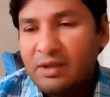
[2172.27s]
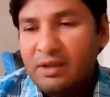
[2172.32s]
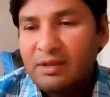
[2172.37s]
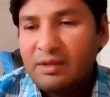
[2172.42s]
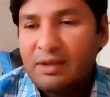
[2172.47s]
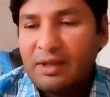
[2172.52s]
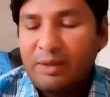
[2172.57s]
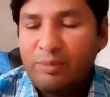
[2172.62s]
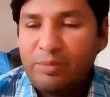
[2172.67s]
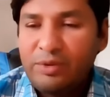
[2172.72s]
They
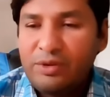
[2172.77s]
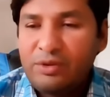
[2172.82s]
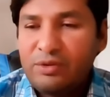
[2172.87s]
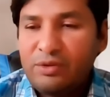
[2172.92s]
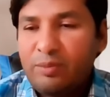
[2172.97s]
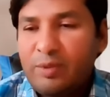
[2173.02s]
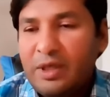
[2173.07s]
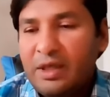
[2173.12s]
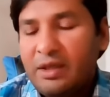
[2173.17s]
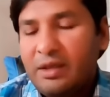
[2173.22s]
are happy
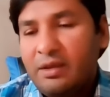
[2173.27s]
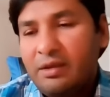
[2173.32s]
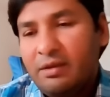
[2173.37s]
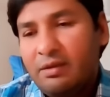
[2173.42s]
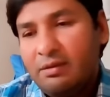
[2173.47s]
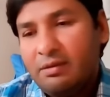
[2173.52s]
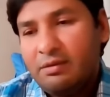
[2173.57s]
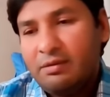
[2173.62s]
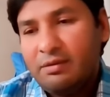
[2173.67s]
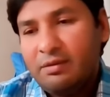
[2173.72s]
to
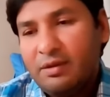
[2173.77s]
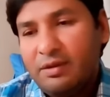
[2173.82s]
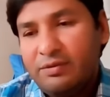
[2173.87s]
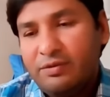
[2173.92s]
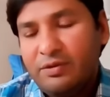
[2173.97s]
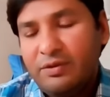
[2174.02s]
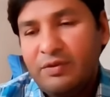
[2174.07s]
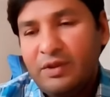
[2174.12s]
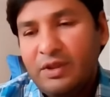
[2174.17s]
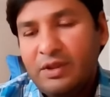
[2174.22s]
buy
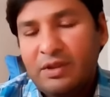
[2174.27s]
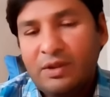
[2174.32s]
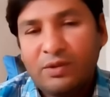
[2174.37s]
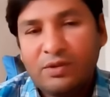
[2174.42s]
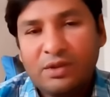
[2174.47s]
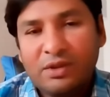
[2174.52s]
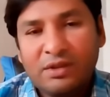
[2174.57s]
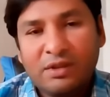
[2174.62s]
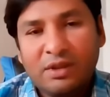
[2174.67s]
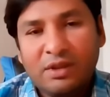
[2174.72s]
a
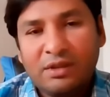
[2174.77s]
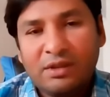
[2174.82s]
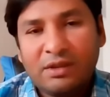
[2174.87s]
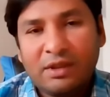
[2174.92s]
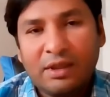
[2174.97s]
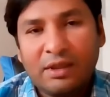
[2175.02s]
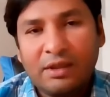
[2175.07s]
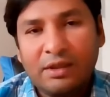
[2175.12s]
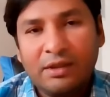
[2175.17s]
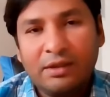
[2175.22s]
50,000 silk
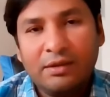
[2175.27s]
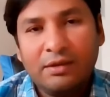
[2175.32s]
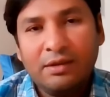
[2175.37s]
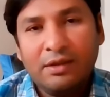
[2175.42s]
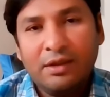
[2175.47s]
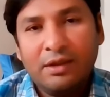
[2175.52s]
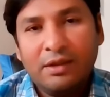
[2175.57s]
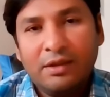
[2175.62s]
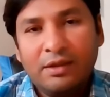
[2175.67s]
sari.